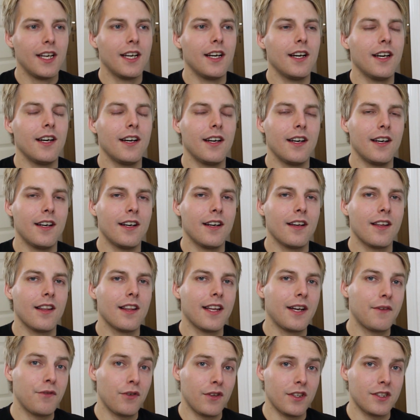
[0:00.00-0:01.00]
Uh,
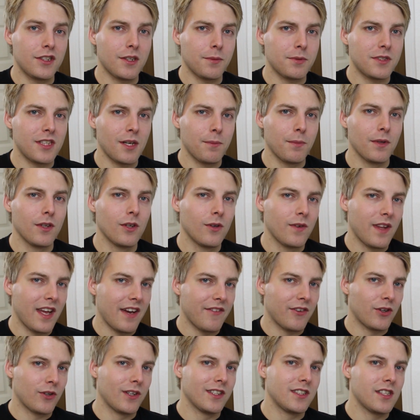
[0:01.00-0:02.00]
link for the shops down below. They
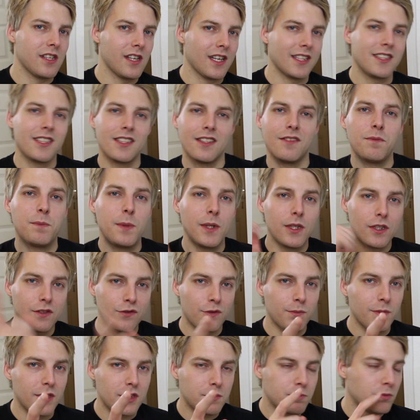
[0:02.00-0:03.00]
have a great selection of beers
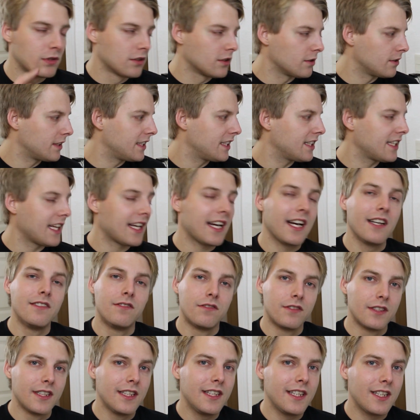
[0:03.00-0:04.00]
from this brewery that
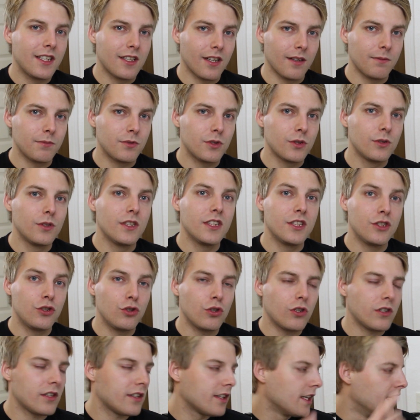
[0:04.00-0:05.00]
I've really come to
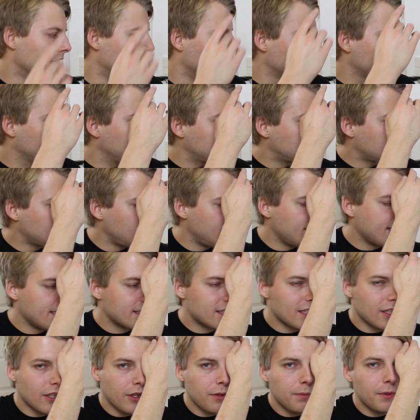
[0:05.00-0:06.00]
enjoy. This
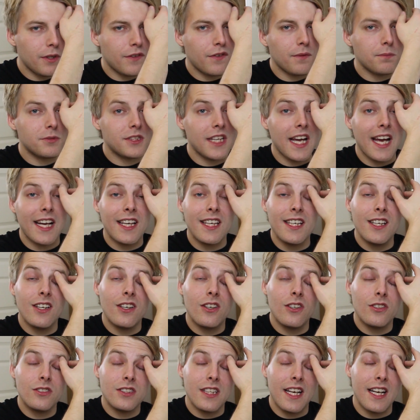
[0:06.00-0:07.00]
is another beer from Jackie
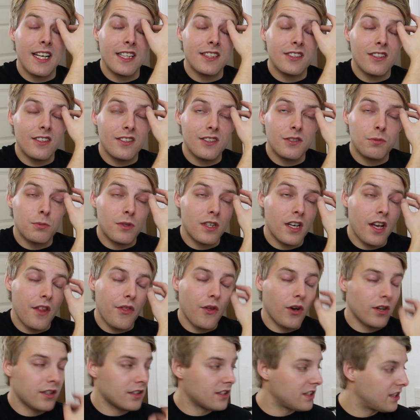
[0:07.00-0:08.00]
O's and I saw this one and
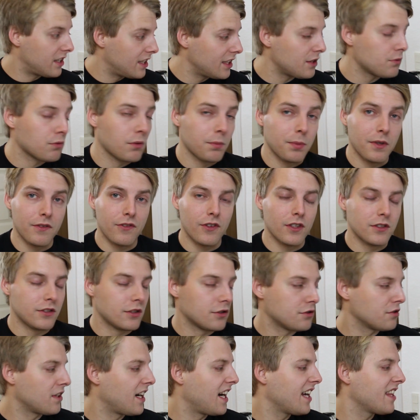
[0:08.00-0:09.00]
I thought this will be fun
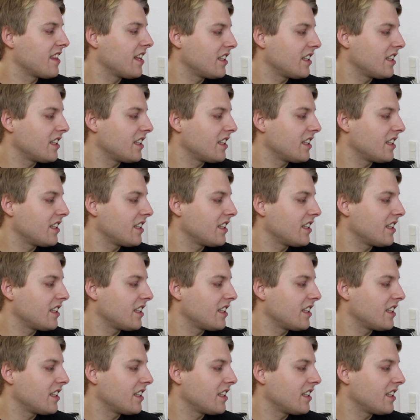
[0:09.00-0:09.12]
to try.